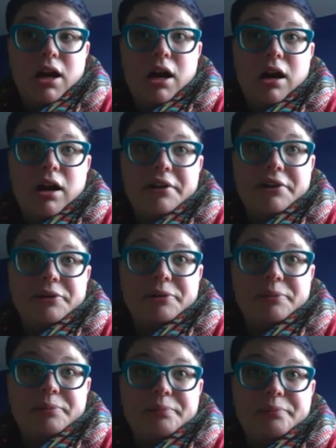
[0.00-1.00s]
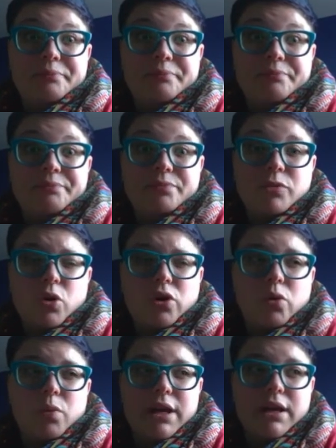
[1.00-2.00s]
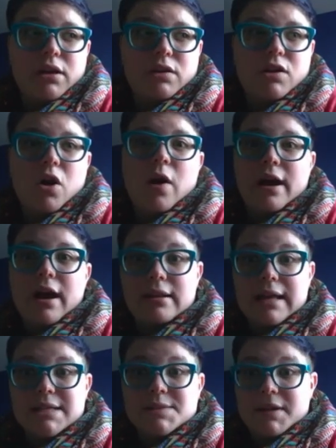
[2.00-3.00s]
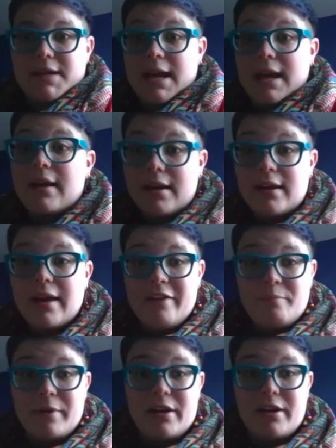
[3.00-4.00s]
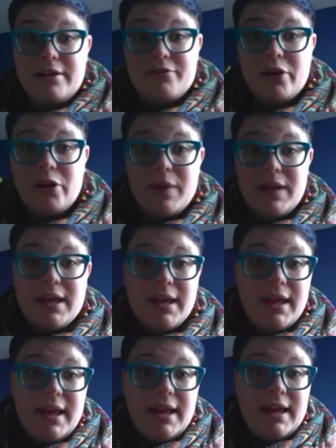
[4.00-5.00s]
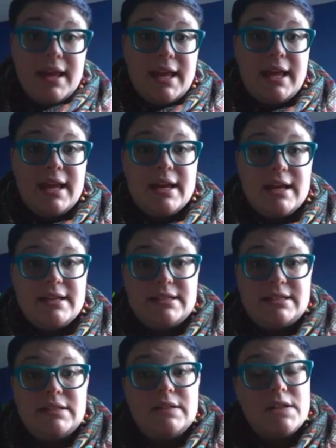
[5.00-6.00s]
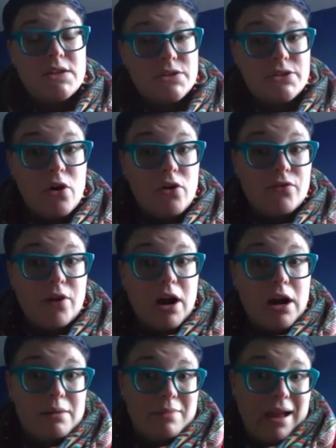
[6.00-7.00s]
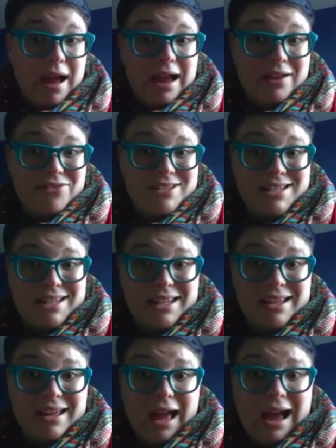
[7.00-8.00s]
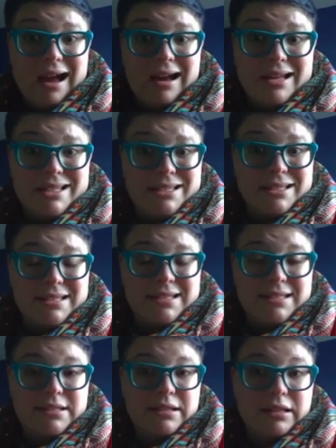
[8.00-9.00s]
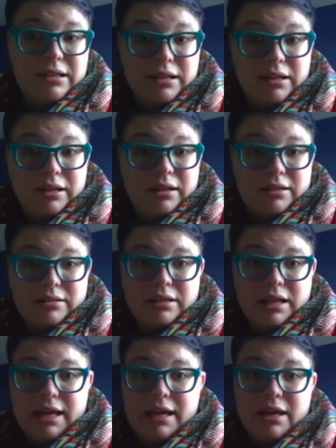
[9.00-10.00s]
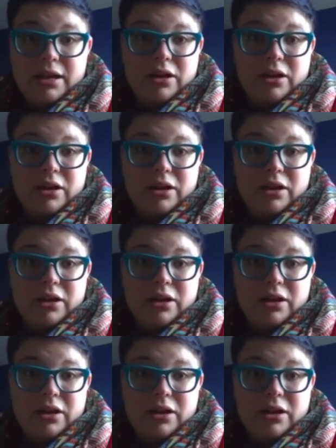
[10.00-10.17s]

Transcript: or a week. No, I got it last Monday. I've been on it for a week. And so far, my eye fatigue has, like,